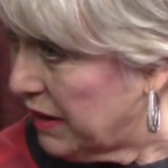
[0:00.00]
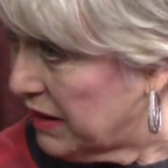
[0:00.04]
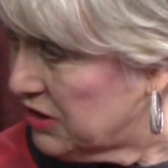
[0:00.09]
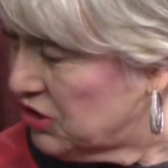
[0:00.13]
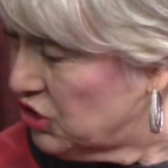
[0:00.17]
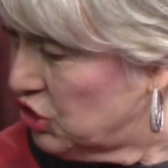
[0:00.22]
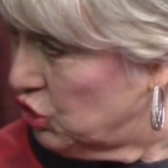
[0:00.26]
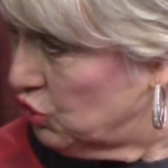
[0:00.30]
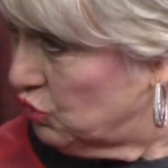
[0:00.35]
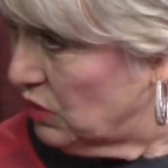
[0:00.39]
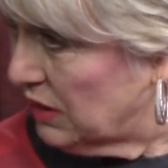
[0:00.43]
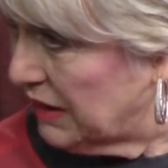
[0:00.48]
But
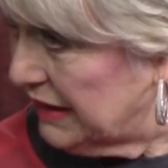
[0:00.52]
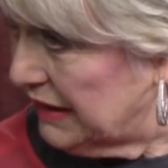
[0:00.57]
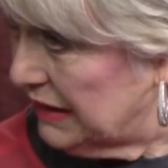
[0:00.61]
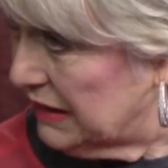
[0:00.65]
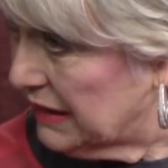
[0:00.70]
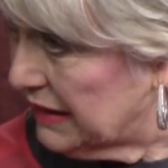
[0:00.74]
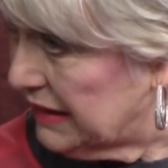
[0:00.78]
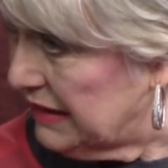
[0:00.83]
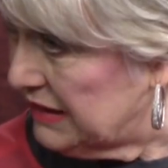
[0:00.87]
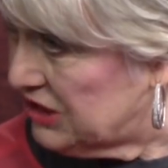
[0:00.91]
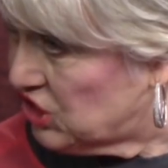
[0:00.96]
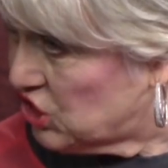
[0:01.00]
you
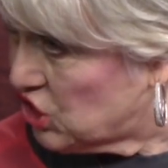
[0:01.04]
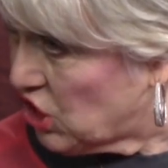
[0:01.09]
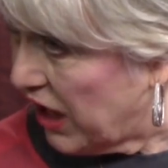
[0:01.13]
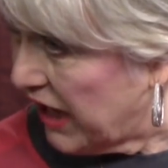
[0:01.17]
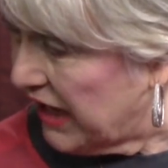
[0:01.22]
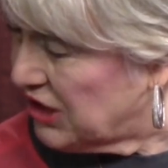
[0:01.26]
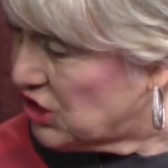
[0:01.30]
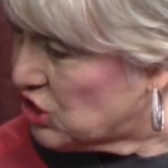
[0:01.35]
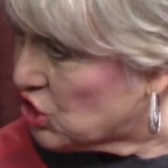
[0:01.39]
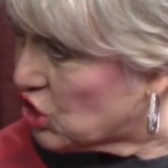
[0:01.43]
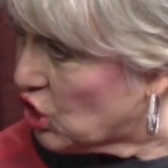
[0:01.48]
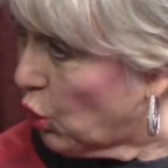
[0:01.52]
legally
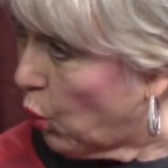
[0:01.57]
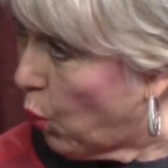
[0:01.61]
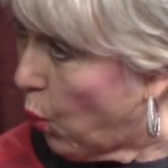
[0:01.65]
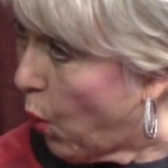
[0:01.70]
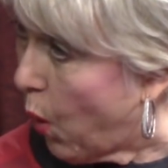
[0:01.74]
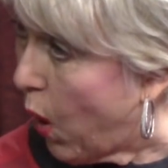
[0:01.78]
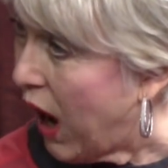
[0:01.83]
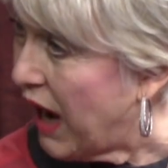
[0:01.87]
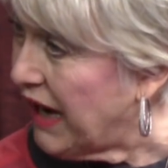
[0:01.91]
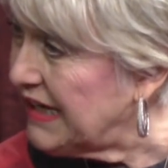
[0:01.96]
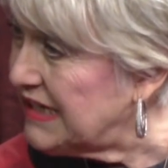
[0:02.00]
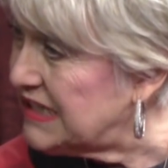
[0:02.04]
changed it.
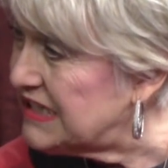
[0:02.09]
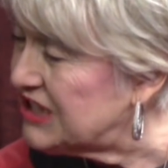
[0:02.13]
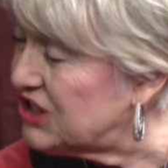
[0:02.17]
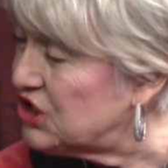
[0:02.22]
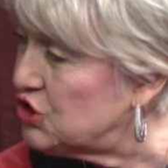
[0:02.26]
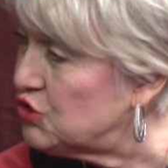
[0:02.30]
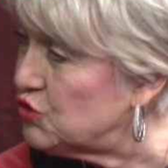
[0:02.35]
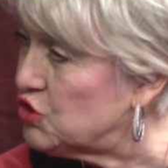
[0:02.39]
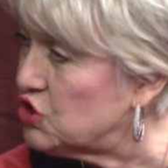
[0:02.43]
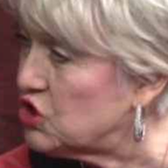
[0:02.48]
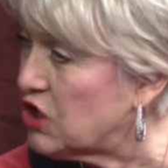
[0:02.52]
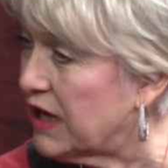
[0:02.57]
Why did
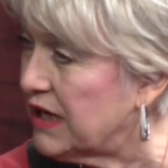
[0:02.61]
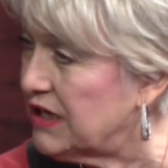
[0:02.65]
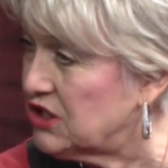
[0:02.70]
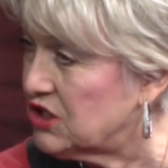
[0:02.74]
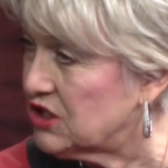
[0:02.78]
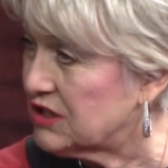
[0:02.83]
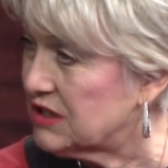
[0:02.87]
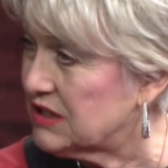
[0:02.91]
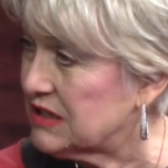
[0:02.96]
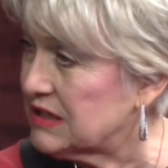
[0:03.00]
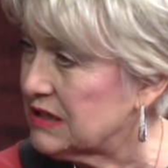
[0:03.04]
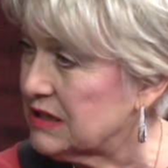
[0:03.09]
you change
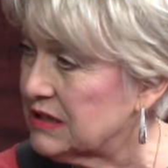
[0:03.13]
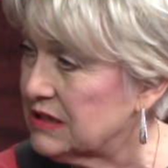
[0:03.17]
it?